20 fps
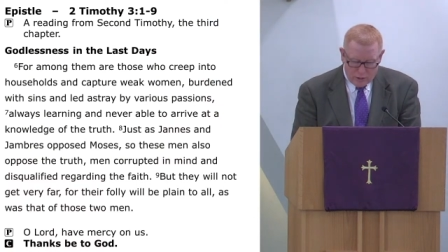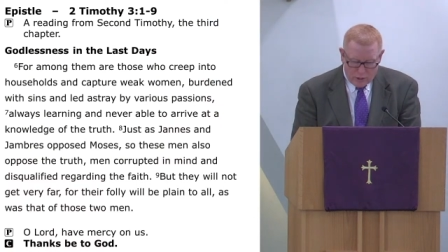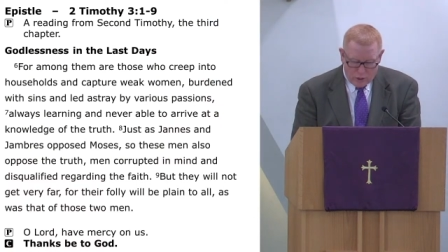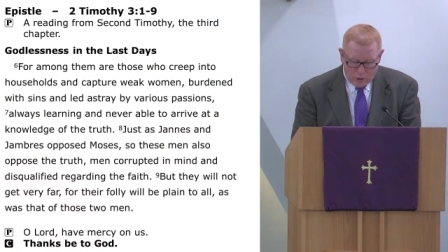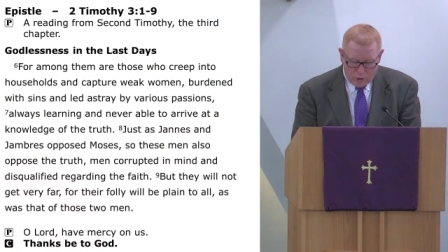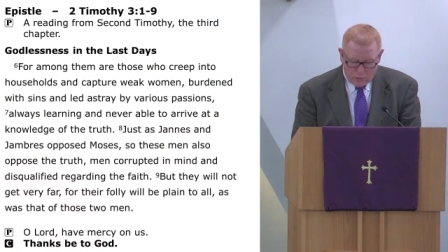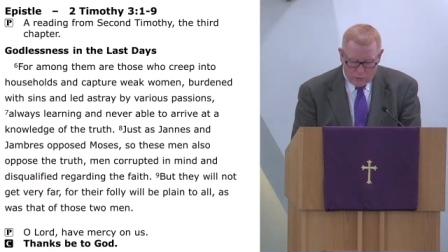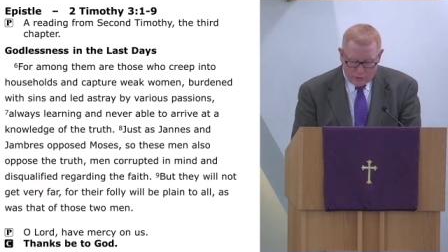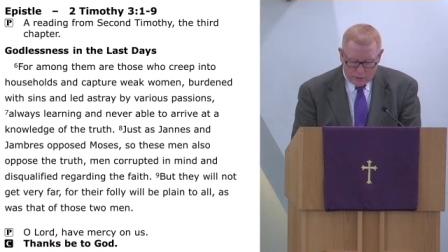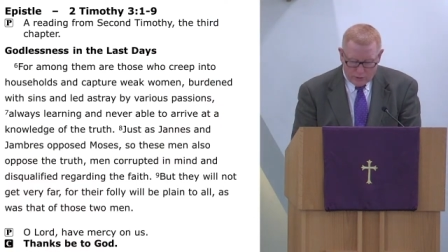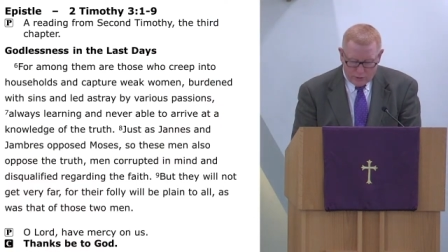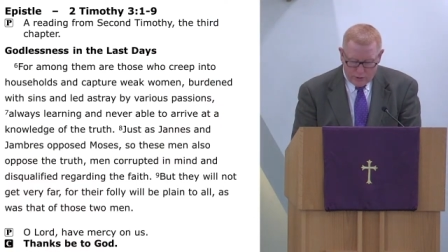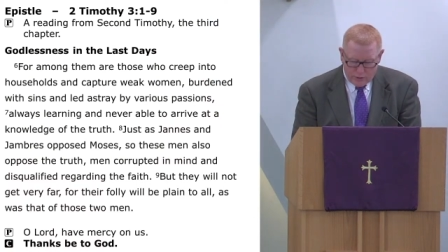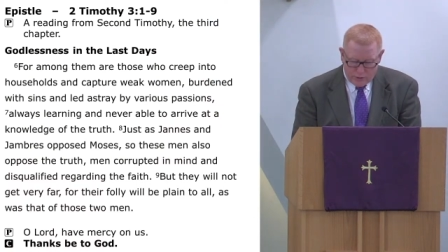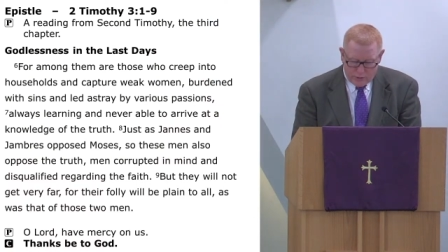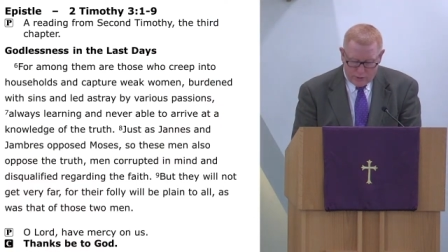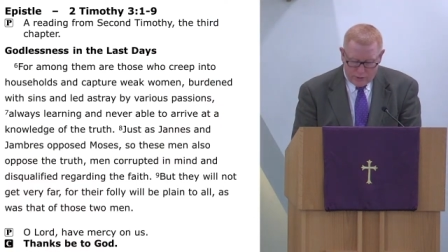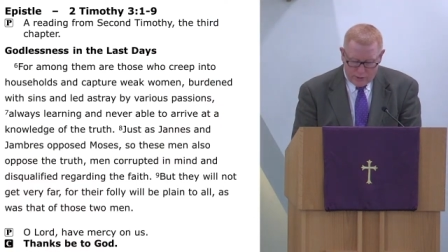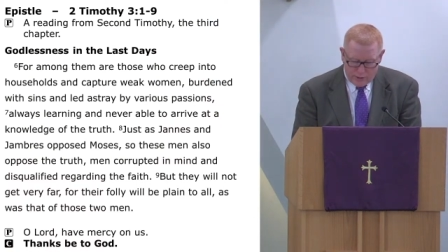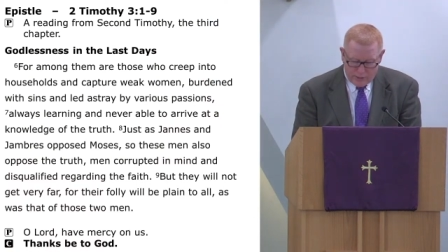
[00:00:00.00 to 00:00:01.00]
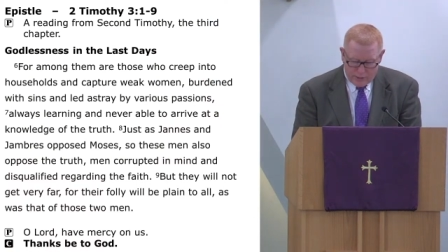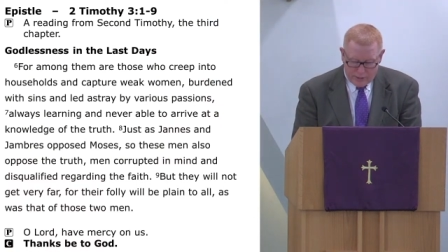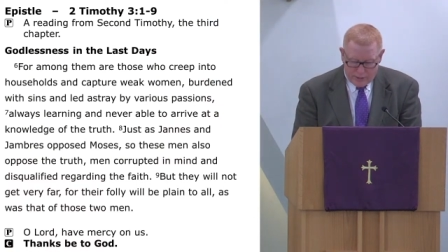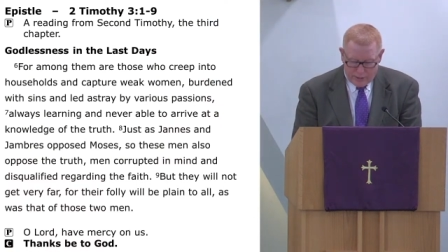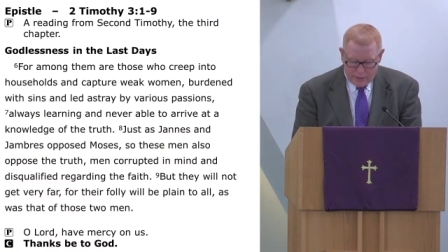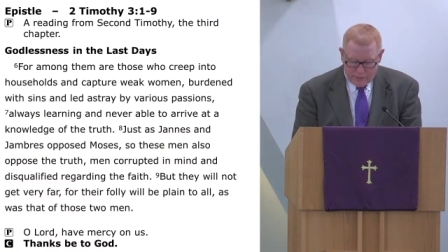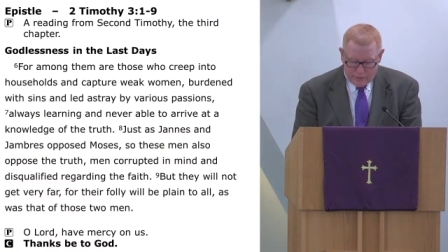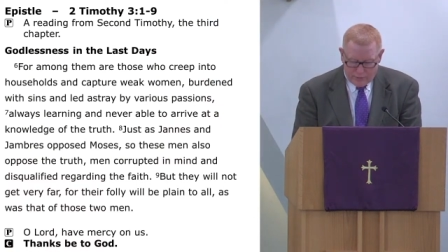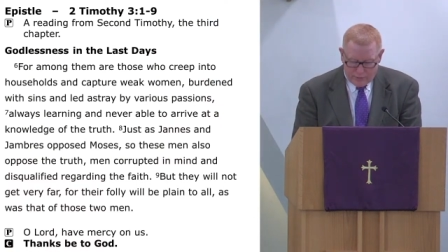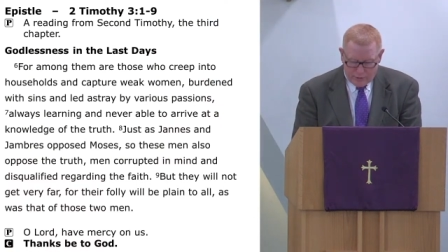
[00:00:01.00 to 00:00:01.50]
always learning
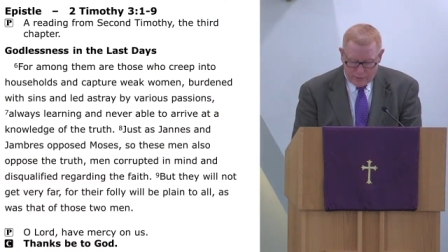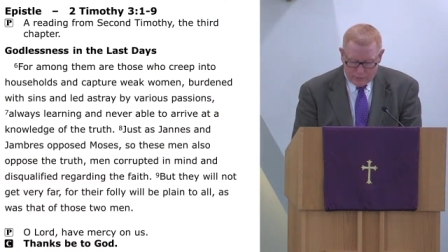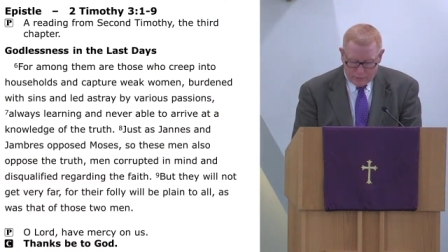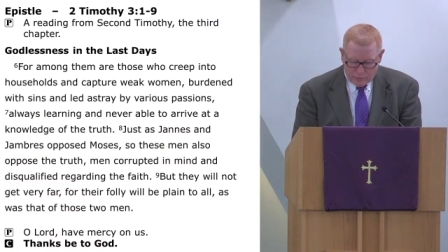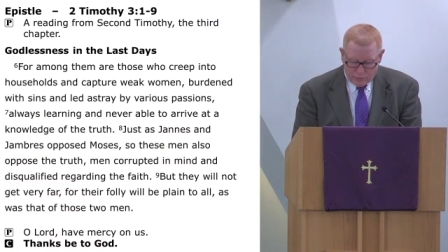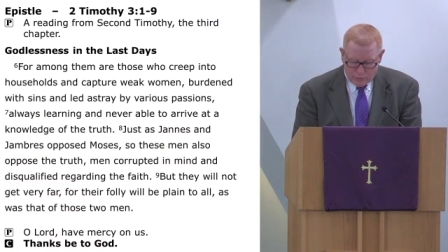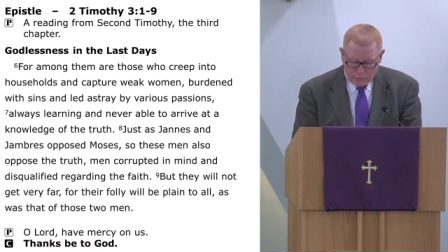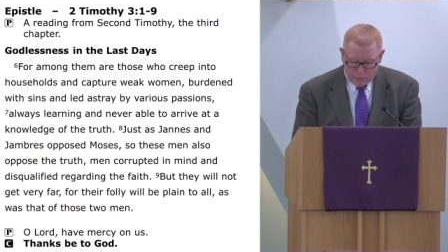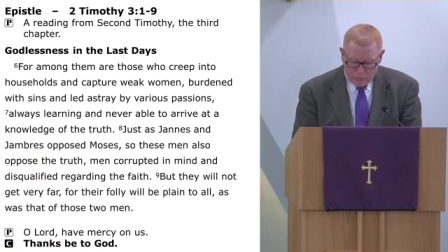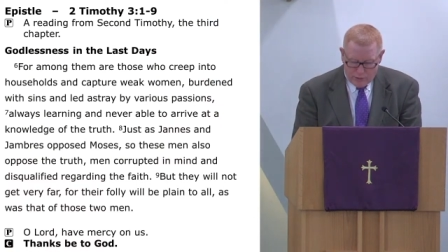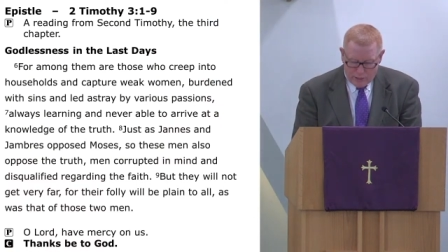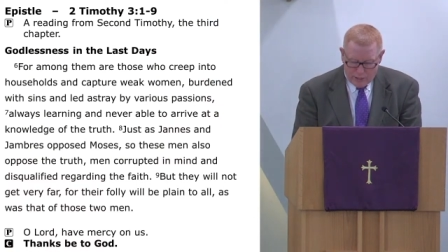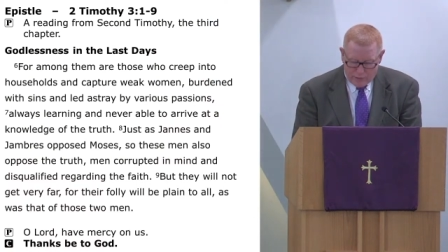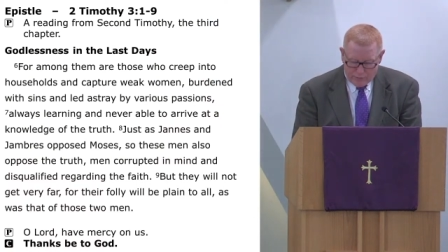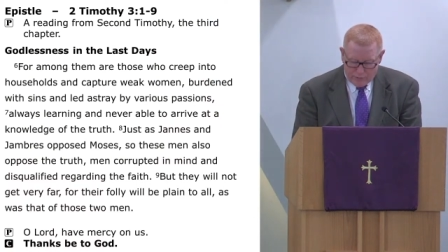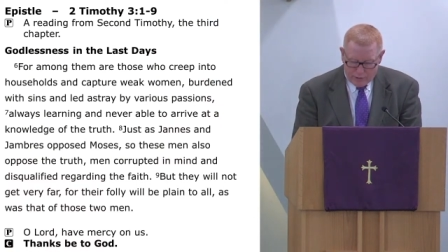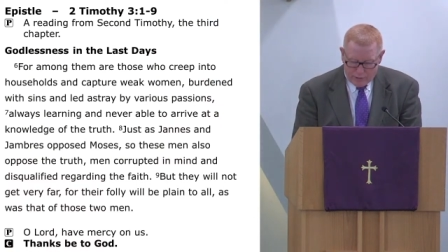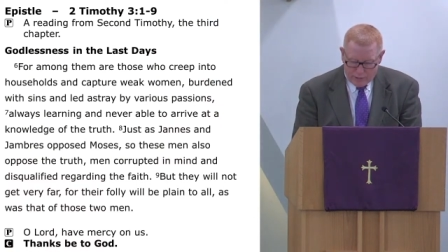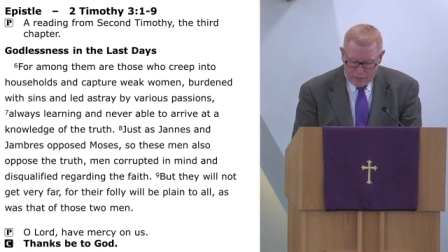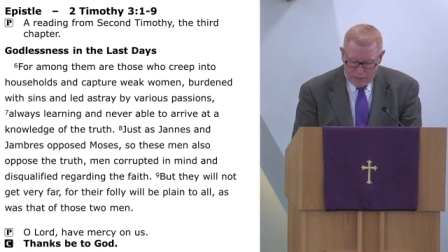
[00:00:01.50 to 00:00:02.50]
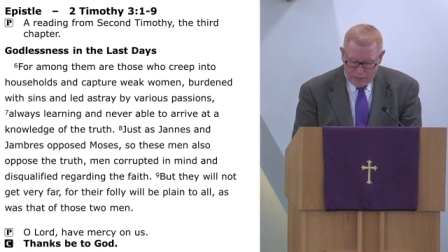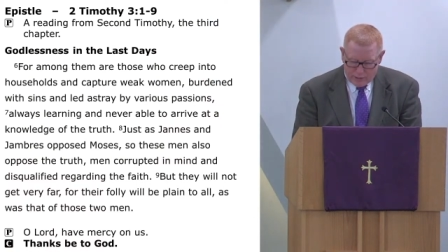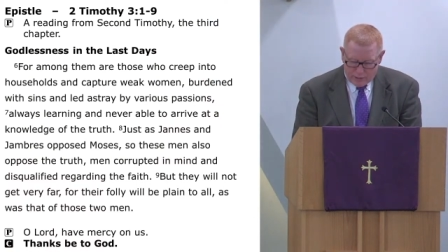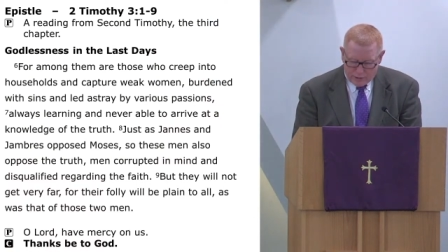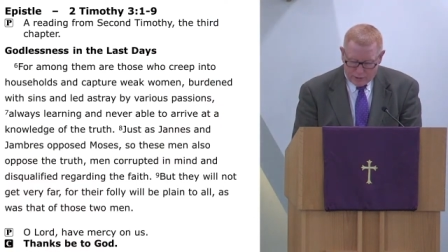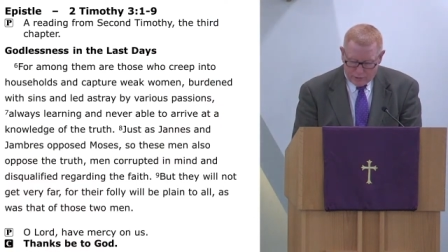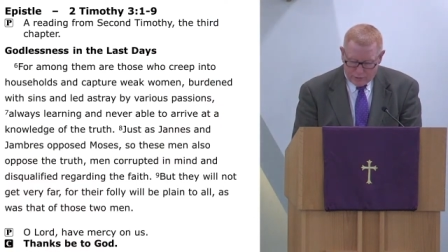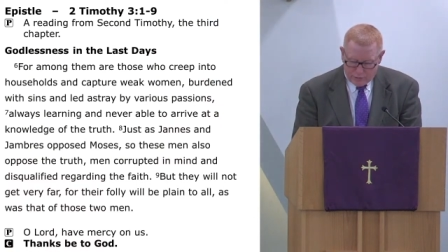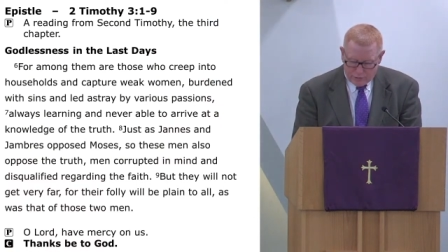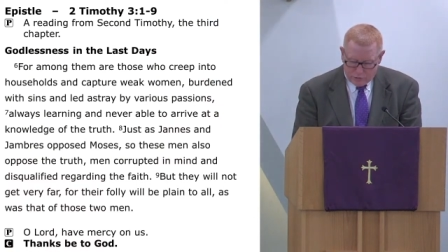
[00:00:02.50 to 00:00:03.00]
and never able to arrive at a
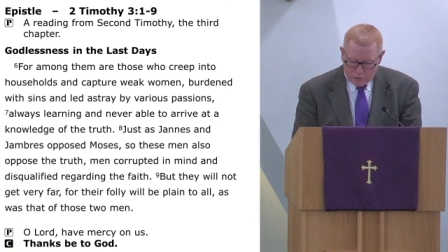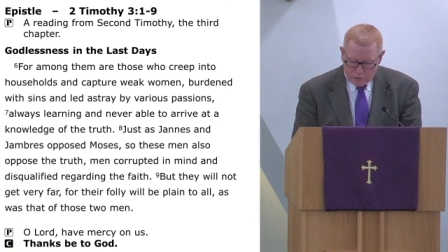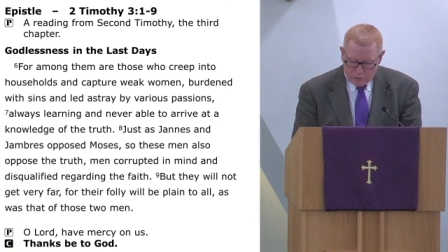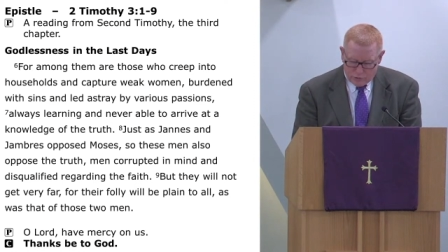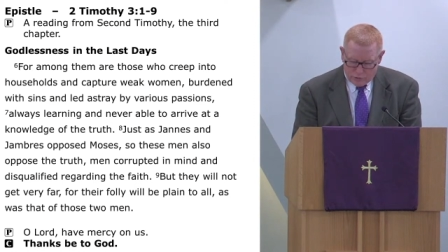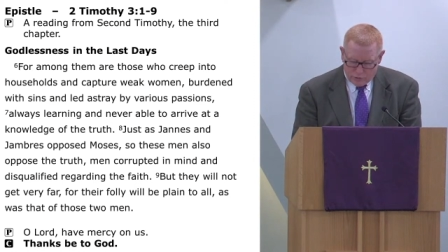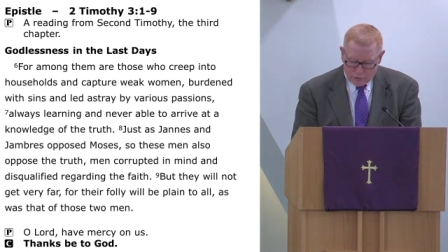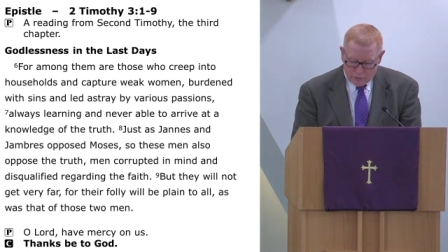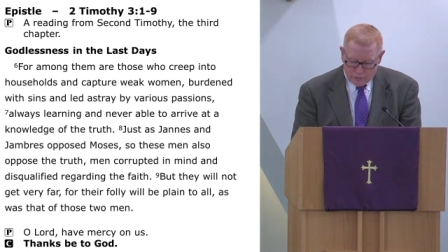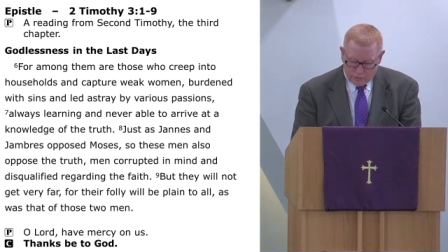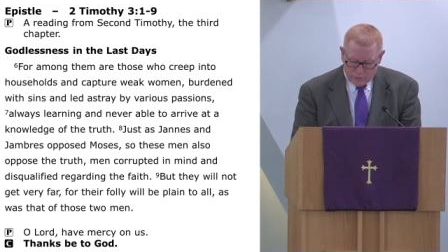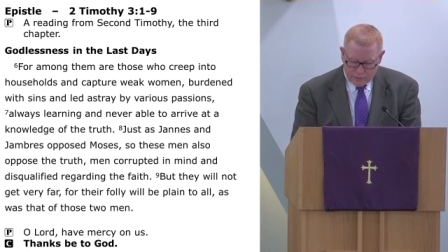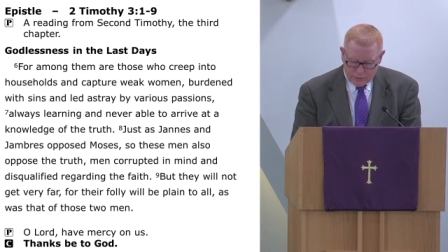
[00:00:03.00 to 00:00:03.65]
knowledge of the truth.